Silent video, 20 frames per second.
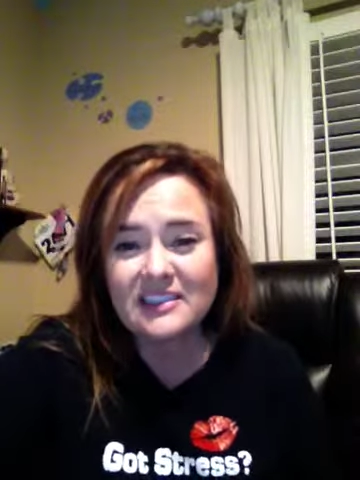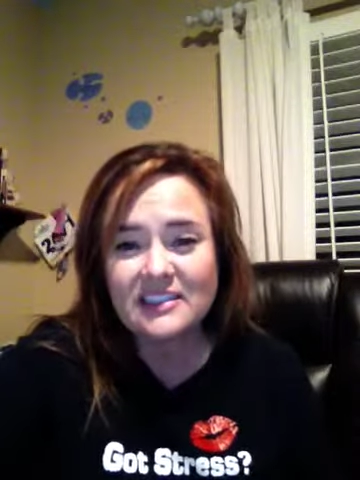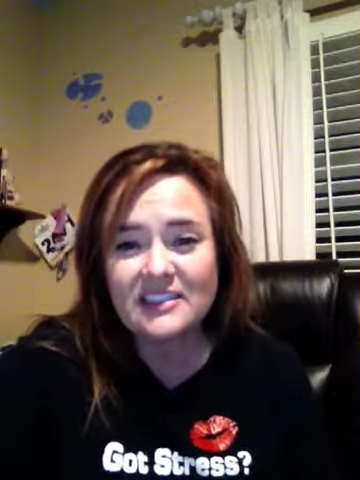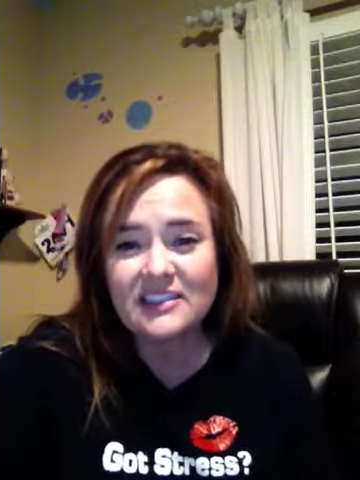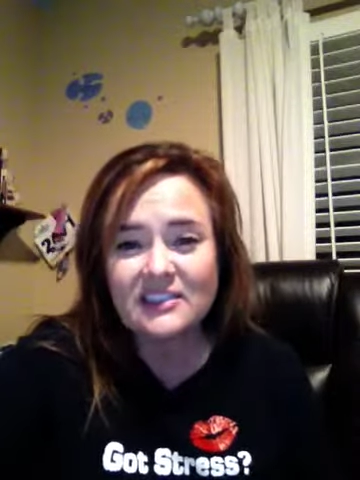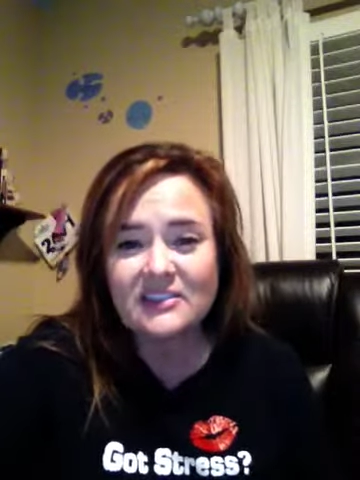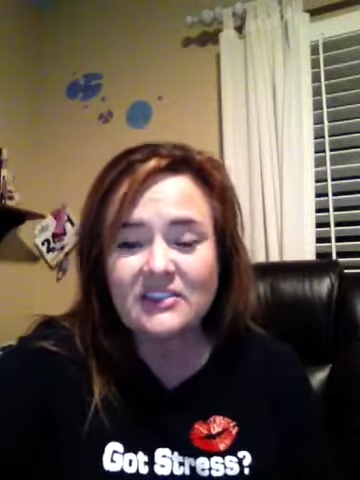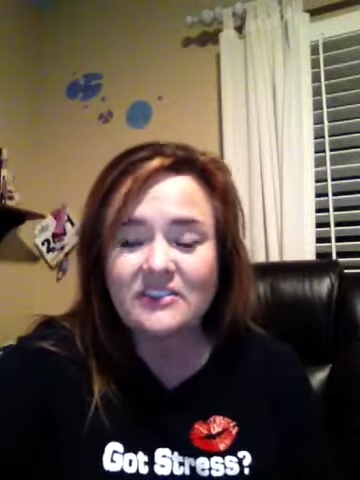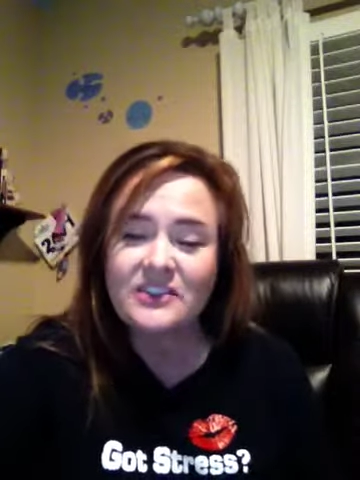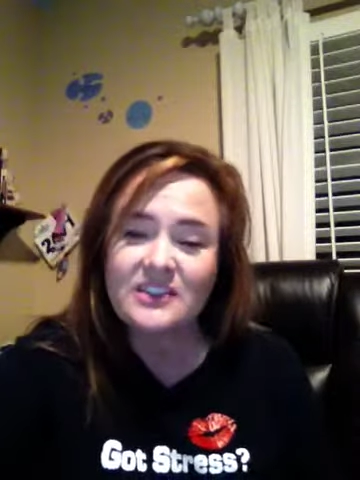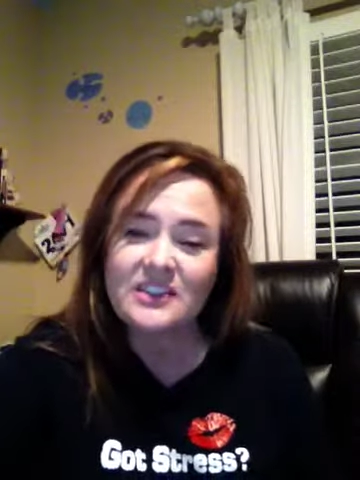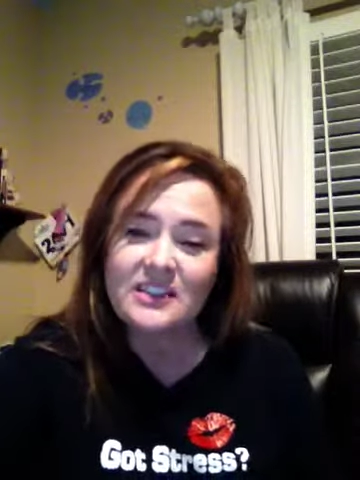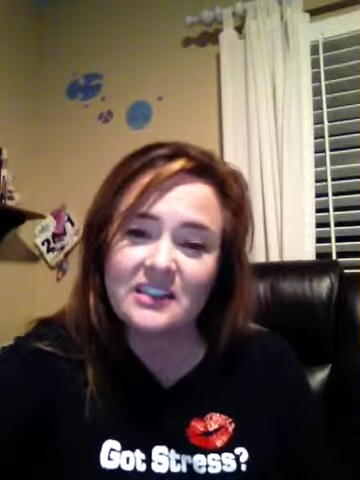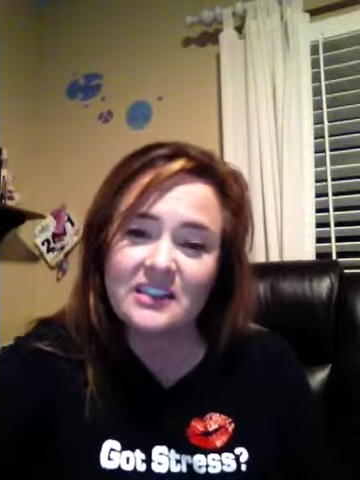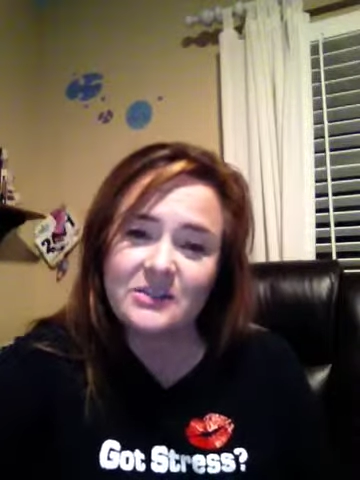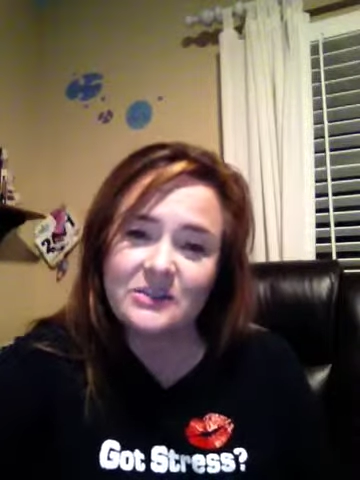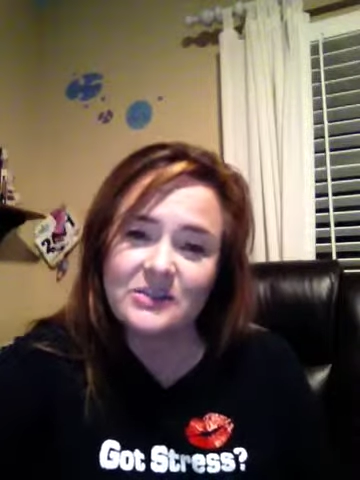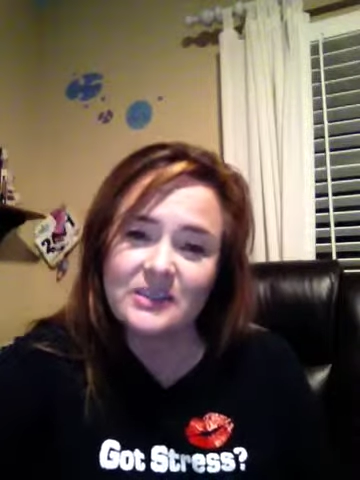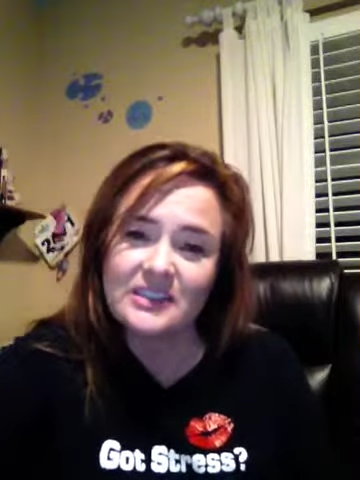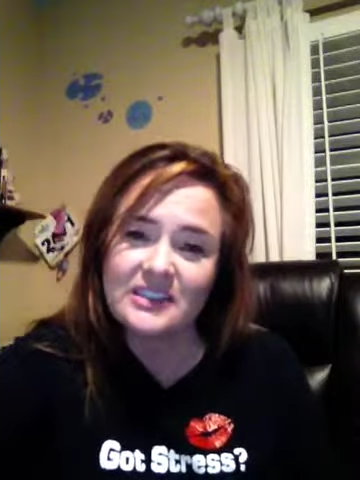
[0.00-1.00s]
If you
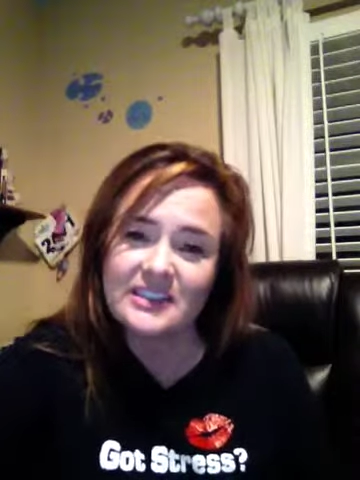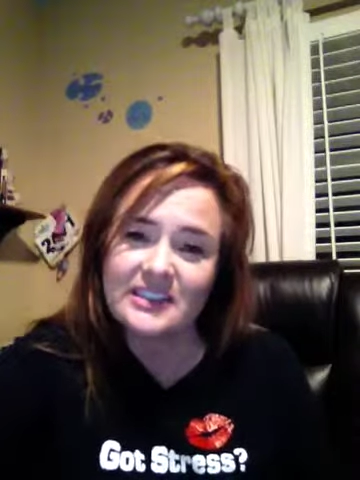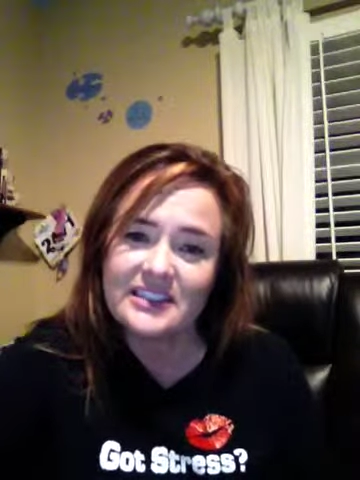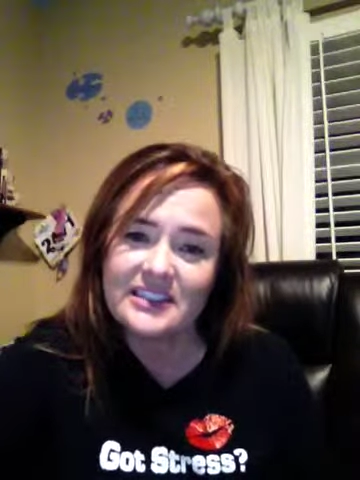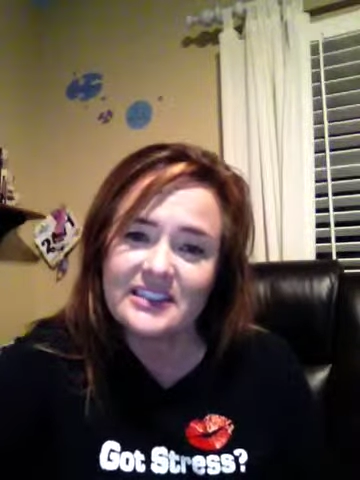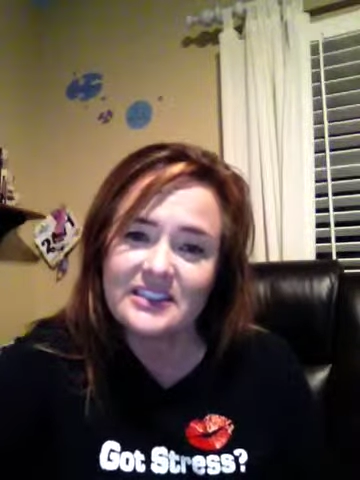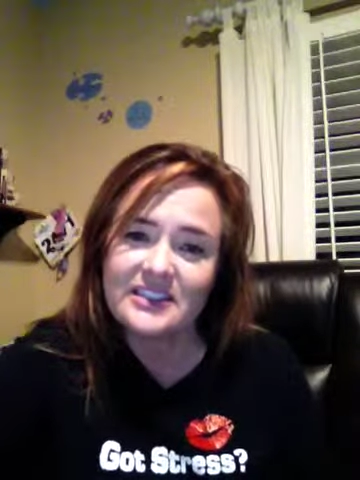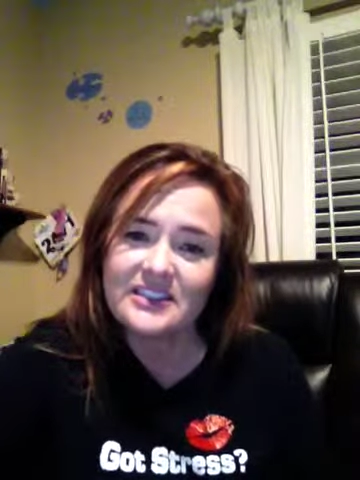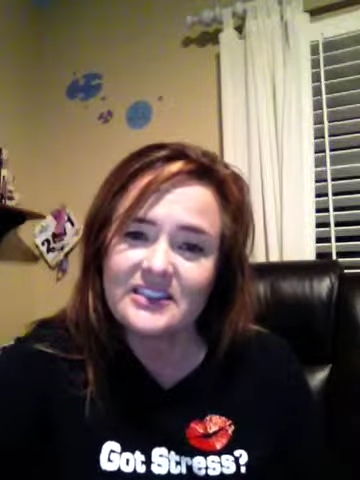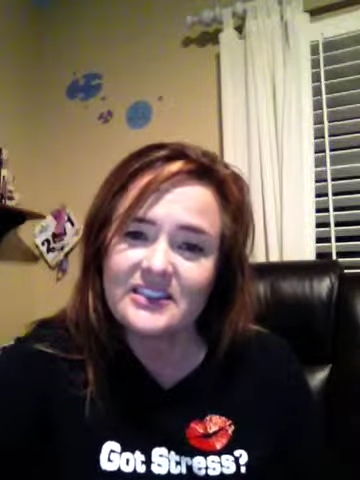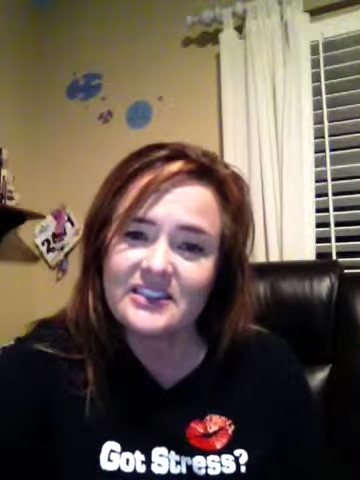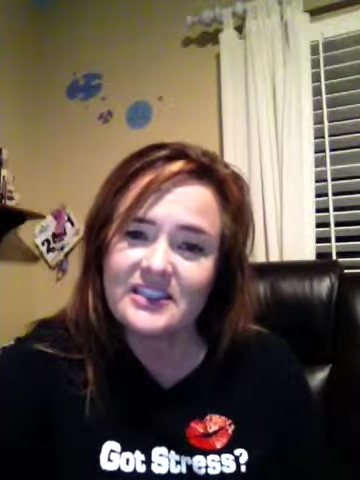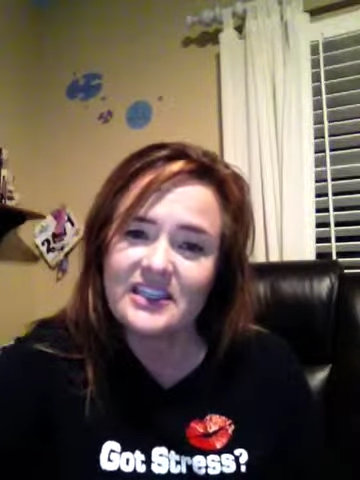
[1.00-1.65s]
don't want to,